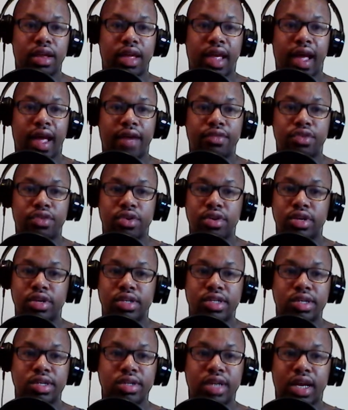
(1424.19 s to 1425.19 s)
after the
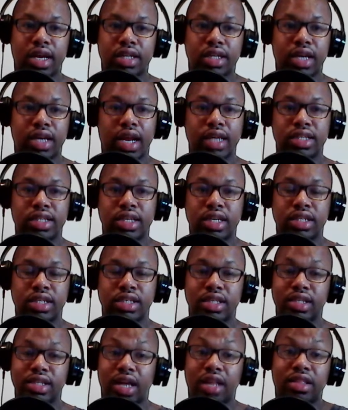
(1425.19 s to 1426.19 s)
2019
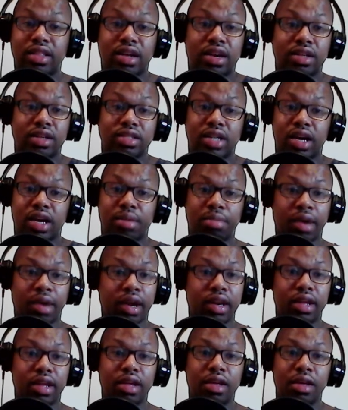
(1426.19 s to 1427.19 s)
season, I thought Tom
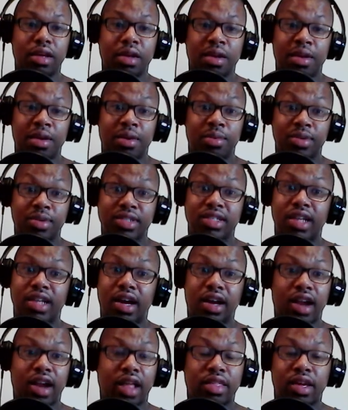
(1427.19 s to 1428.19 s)
Brady was
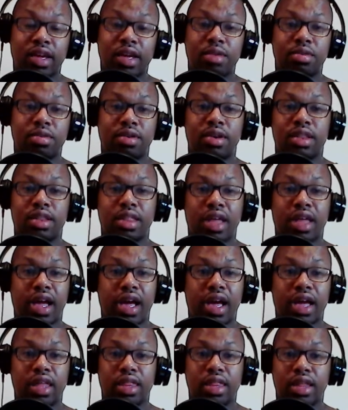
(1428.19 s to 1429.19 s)
done. I thought he was on his
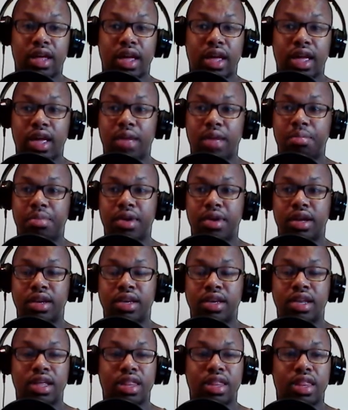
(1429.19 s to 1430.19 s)
last leg. But
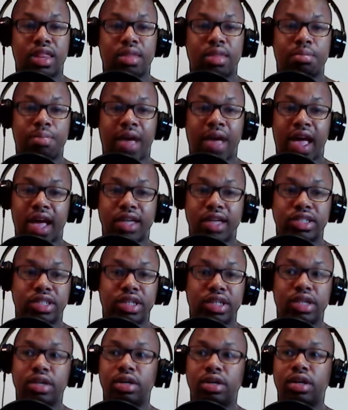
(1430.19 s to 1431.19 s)
this past
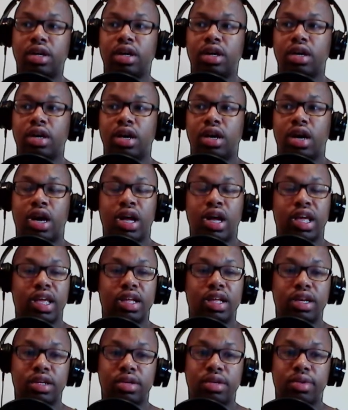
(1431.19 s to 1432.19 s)
year, he
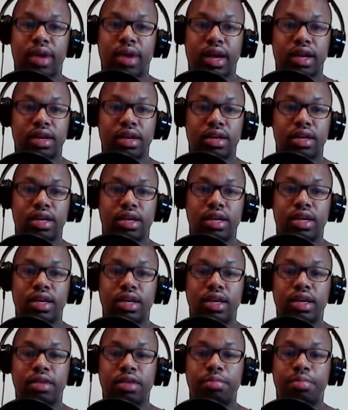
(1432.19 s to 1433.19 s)
looked great.
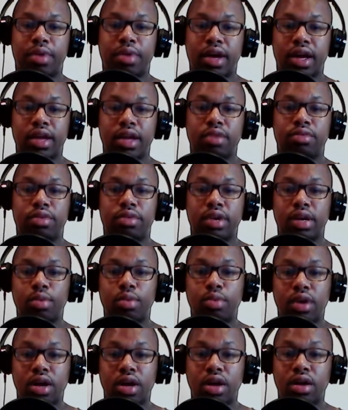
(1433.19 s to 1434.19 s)
He played really
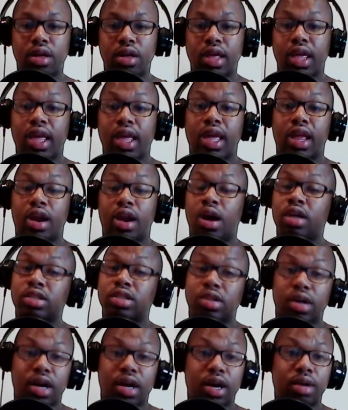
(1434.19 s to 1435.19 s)
well. It
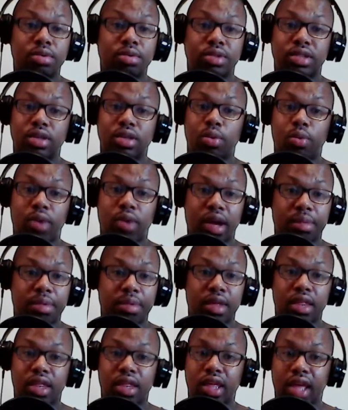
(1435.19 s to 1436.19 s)
also helps the
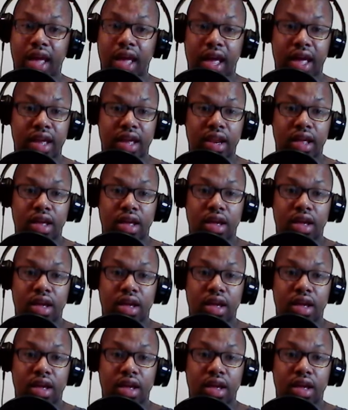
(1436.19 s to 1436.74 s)
weapons he had.